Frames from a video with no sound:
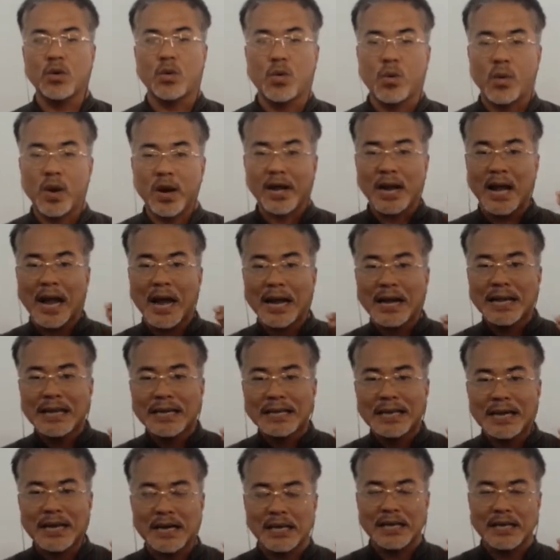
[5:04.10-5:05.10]
what
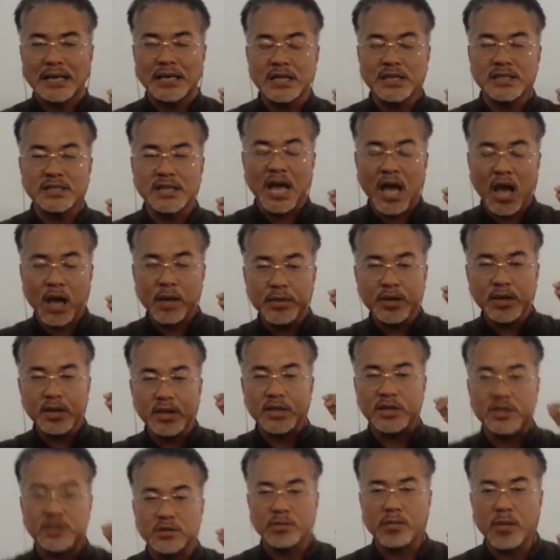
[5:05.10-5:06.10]
idea he is having in
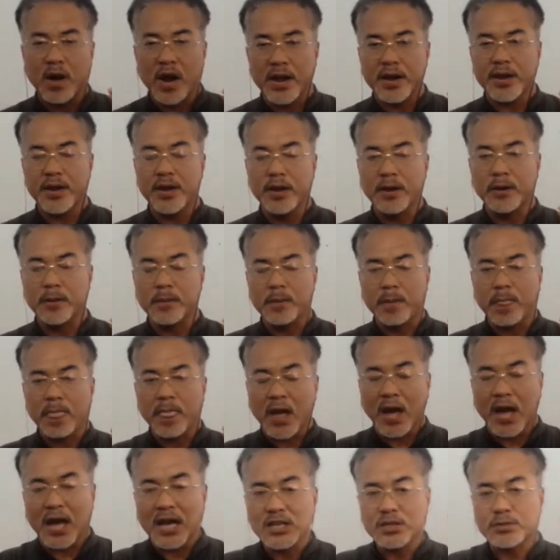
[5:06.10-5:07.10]
his mind,
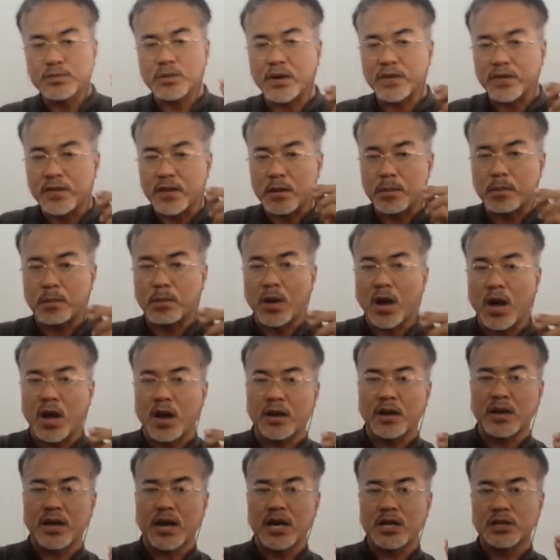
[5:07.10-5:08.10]
as per their plan,
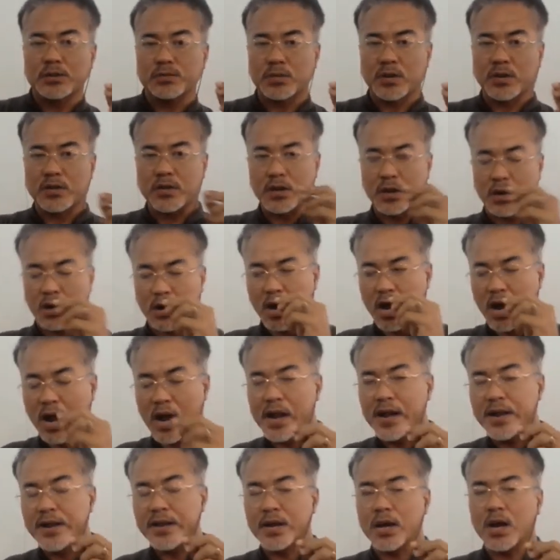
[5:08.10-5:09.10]
as per their
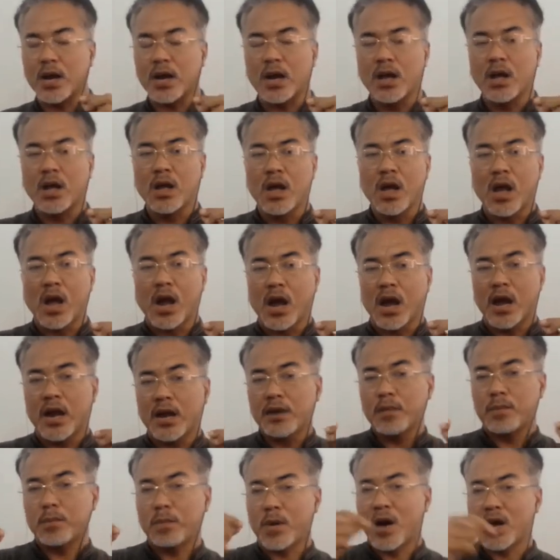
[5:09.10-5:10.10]
idea
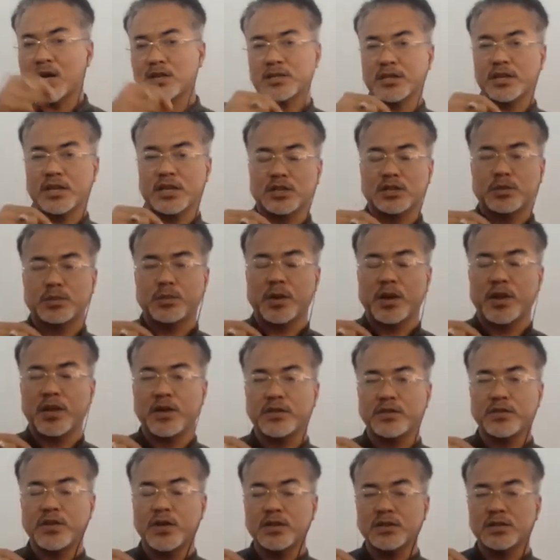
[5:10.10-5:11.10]
and past
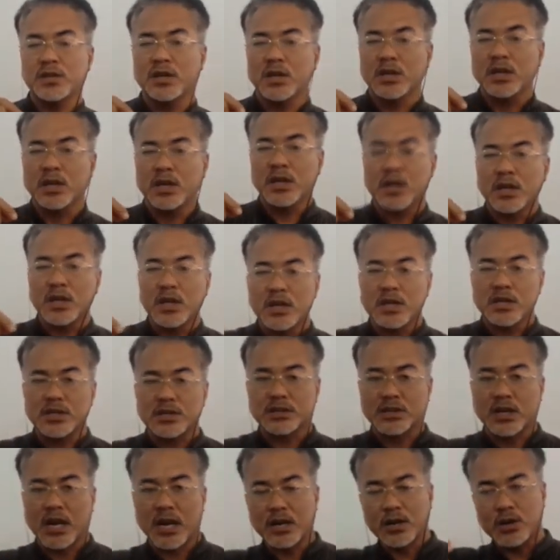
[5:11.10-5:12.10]
experiences, he
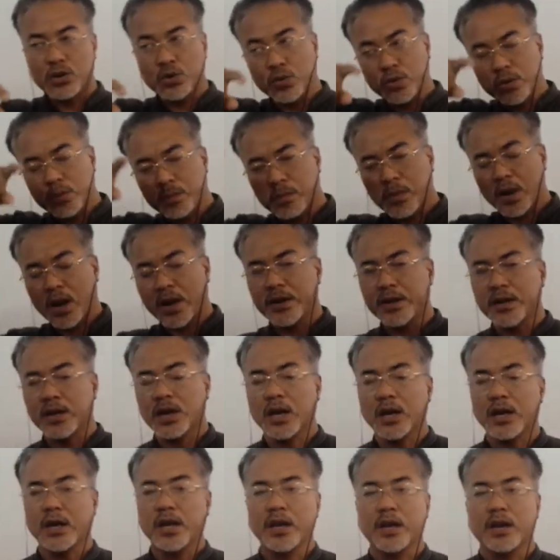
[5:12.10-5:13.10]
start doing planning
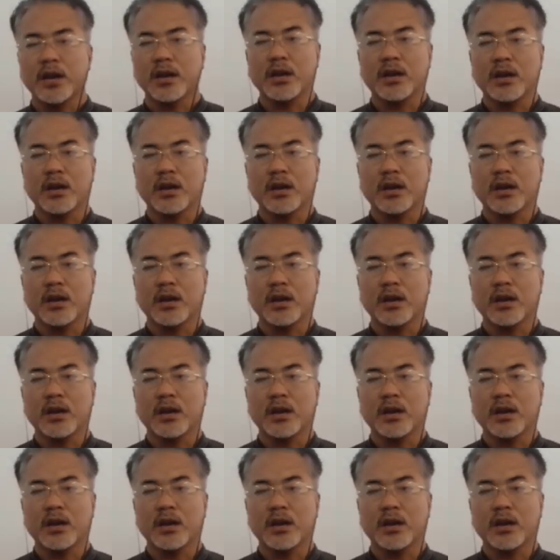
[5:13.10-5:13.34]
again.